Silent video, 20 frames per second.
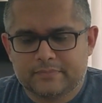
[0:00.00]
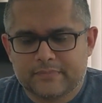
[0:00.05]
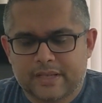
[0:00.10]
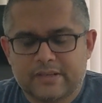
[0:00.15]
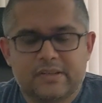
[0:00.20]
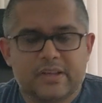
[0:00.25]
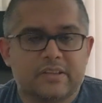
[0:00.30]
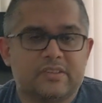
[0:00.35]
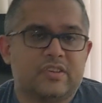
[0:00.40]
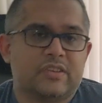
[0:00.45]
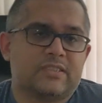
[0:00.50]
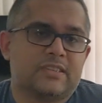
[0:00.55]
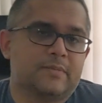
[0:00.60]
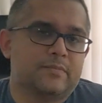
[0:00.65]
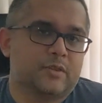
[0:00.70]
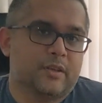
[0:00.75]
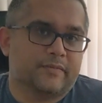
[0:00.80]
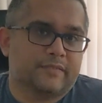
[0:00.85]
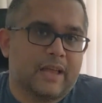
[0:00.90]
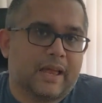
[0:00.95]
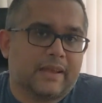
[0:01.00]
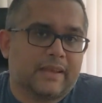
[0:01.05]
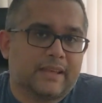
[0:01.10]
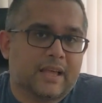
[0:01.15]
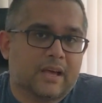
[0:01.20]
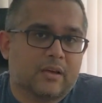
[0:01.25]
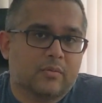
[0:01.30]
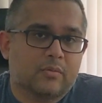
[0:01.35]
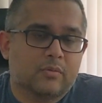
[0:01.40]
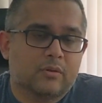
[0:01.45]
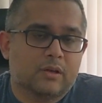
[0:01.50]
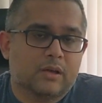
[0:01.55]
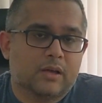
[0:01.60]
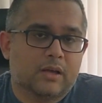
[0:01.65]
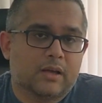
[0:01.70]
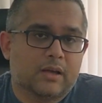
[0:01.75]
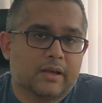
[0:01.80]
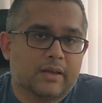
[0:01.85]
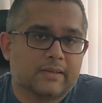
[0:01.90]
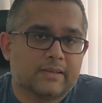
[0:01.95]
it just seems to have died down,
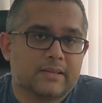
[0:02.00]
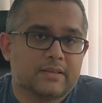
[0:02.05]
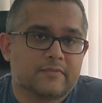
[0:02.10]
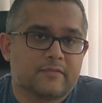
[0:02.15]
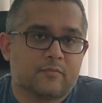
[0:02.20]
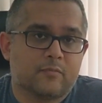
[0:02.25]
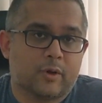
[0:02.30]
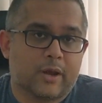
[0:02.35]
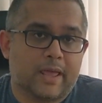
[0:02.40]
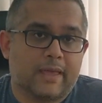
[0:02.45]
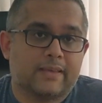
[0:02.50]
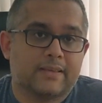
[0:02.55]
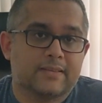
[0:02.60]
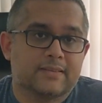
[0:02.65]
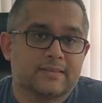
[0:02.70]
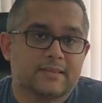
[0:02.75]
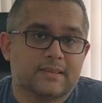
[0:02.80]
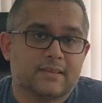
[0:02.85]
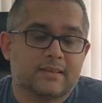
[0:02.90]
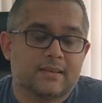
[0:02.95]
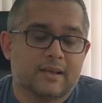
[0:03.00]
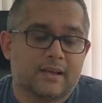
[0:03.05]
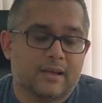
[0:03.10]
at least from what I can see.